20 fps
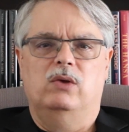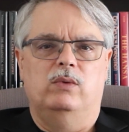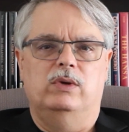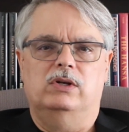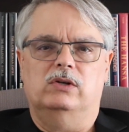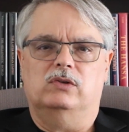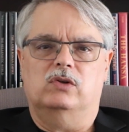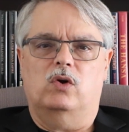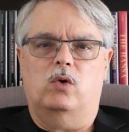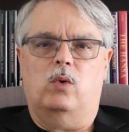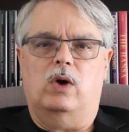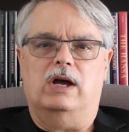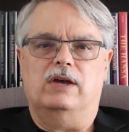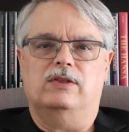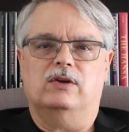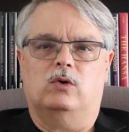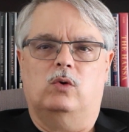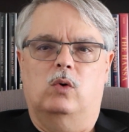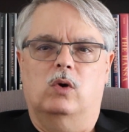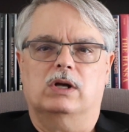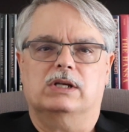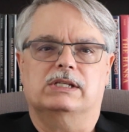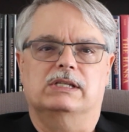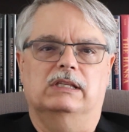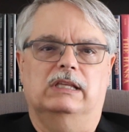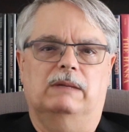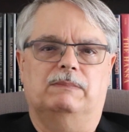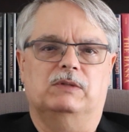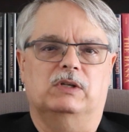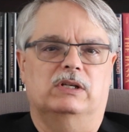We don't know why the quarks
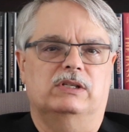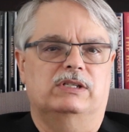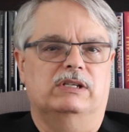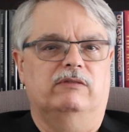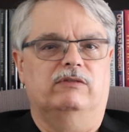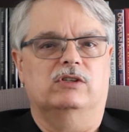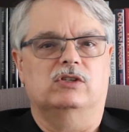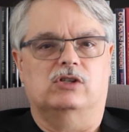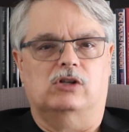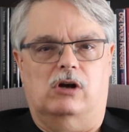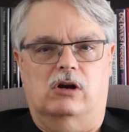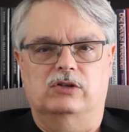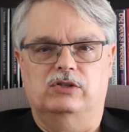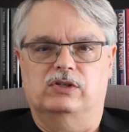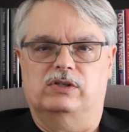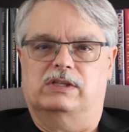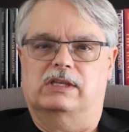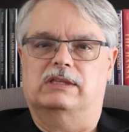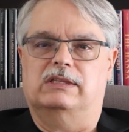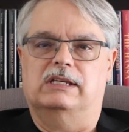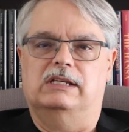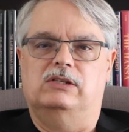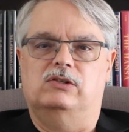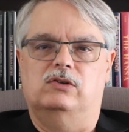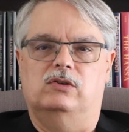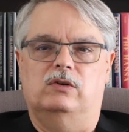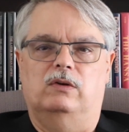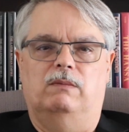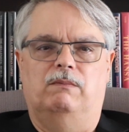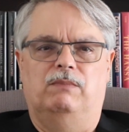and leptons have the charges that they
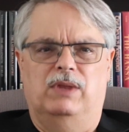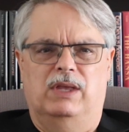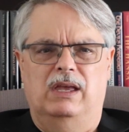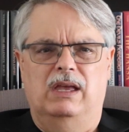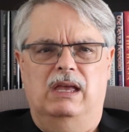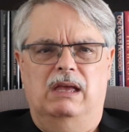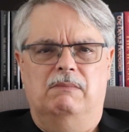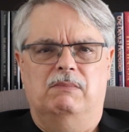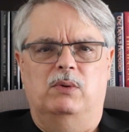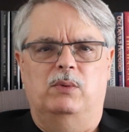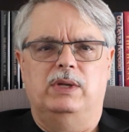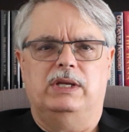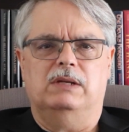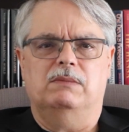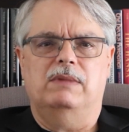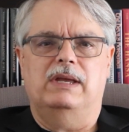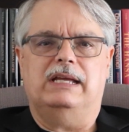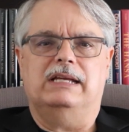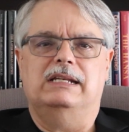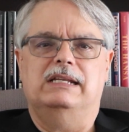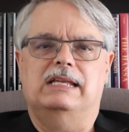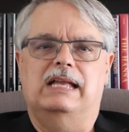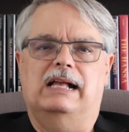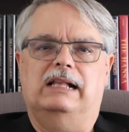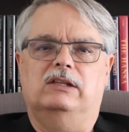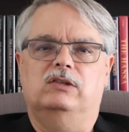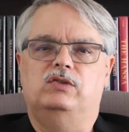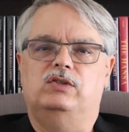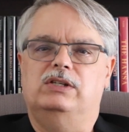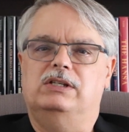do. But we can make an
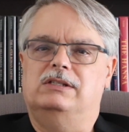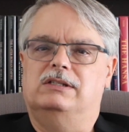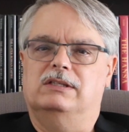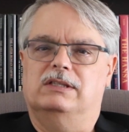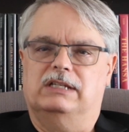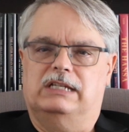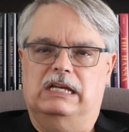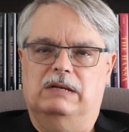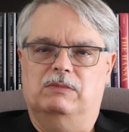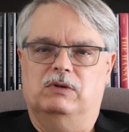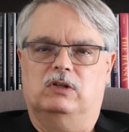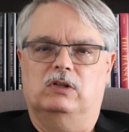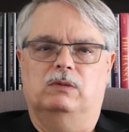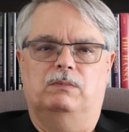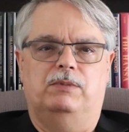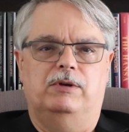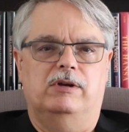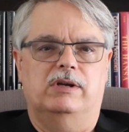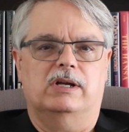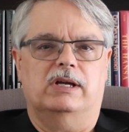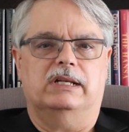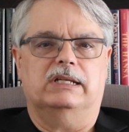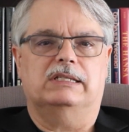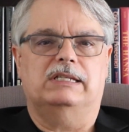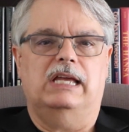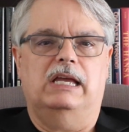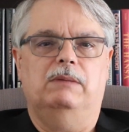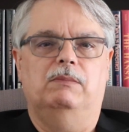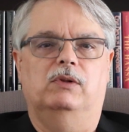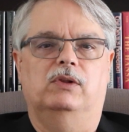analogy to the chemical periodic
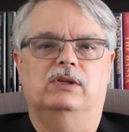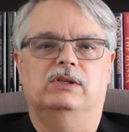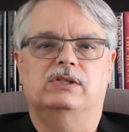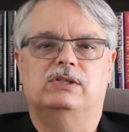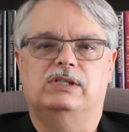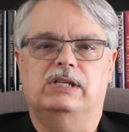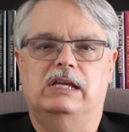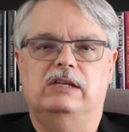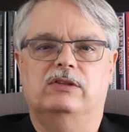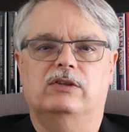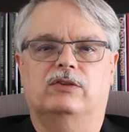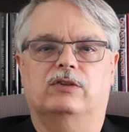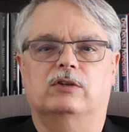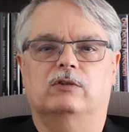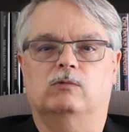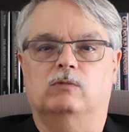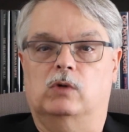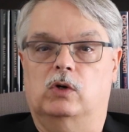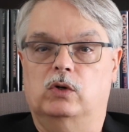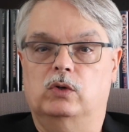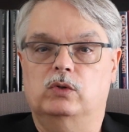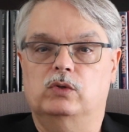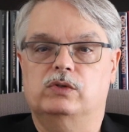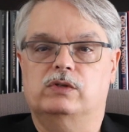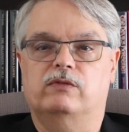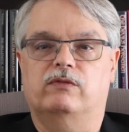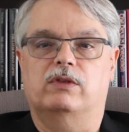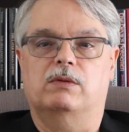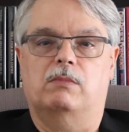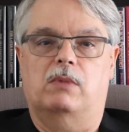table and say that the
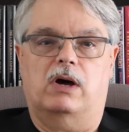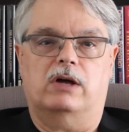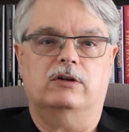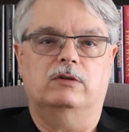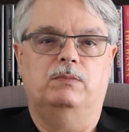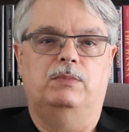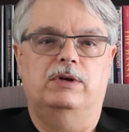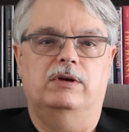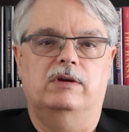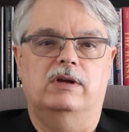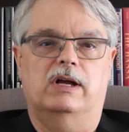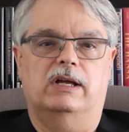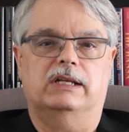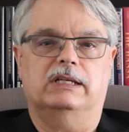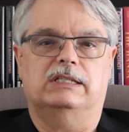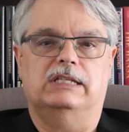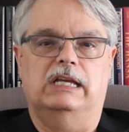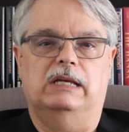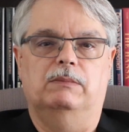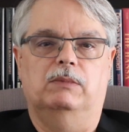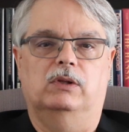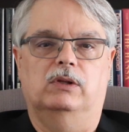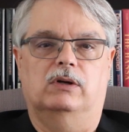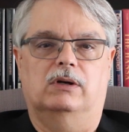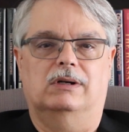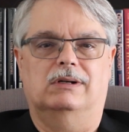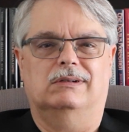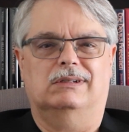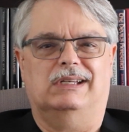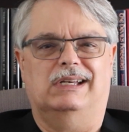rows of the modern periodic table
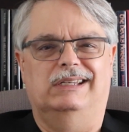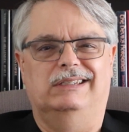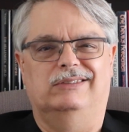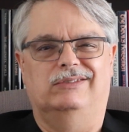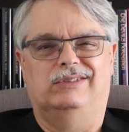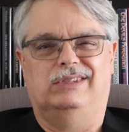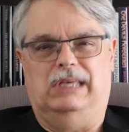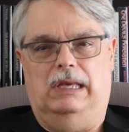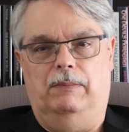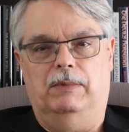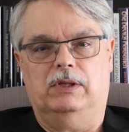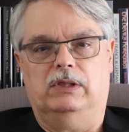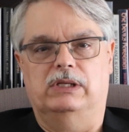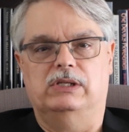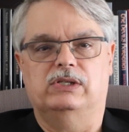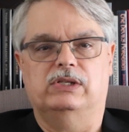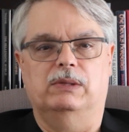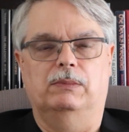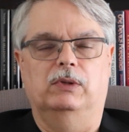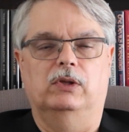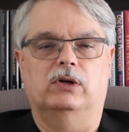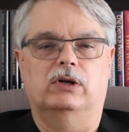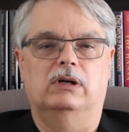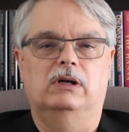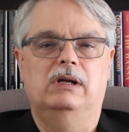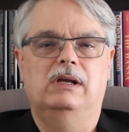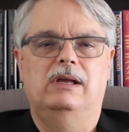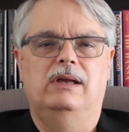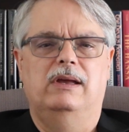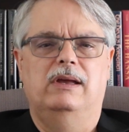are kind of chemically similar
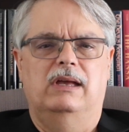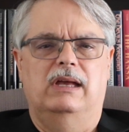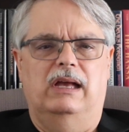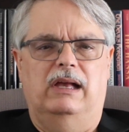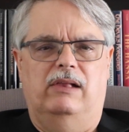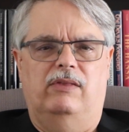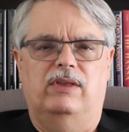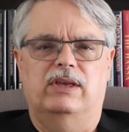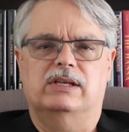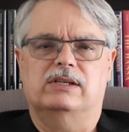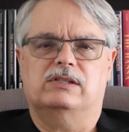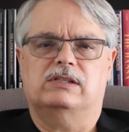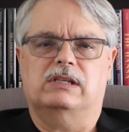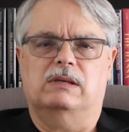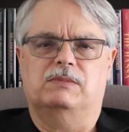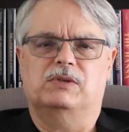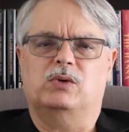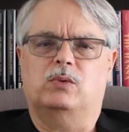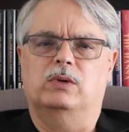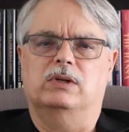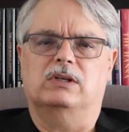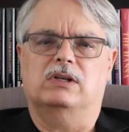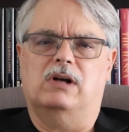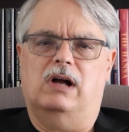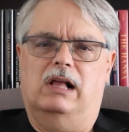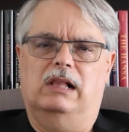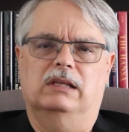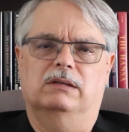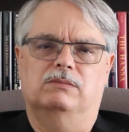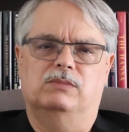and that subsequent
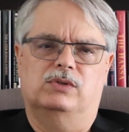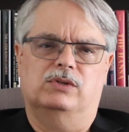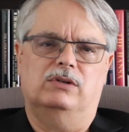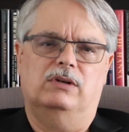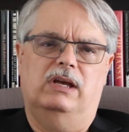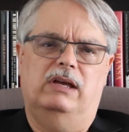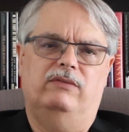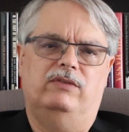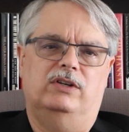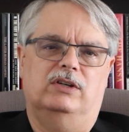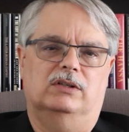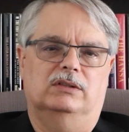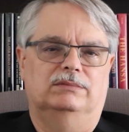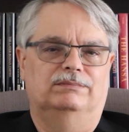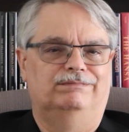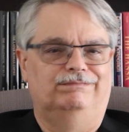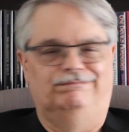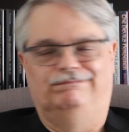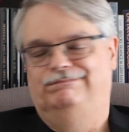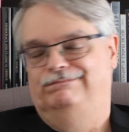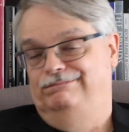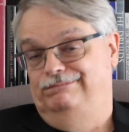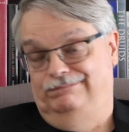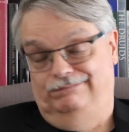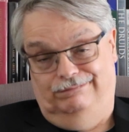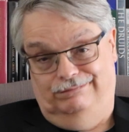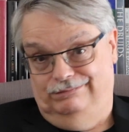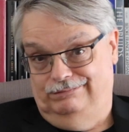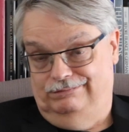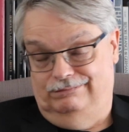columns are heavier.
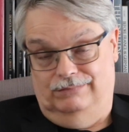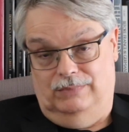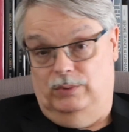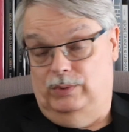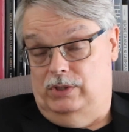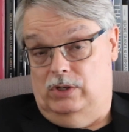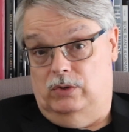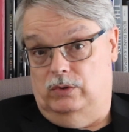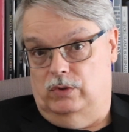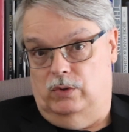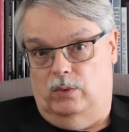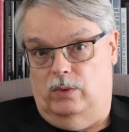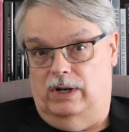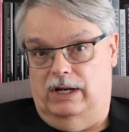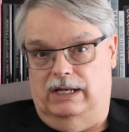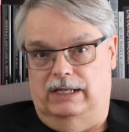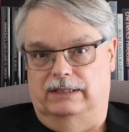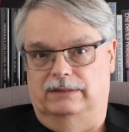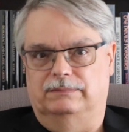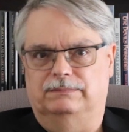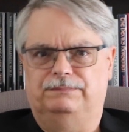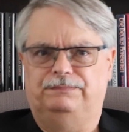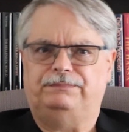But we don't know why.